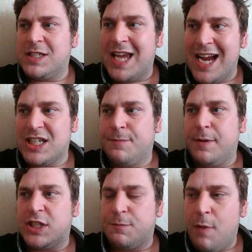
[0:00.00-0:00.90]
Kasper
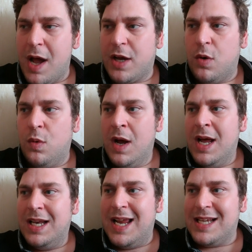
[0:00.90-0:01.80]
Schmeichel,
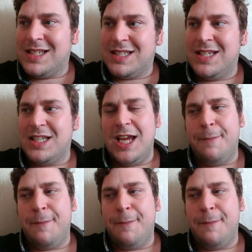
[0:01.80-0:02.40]
Leicester City,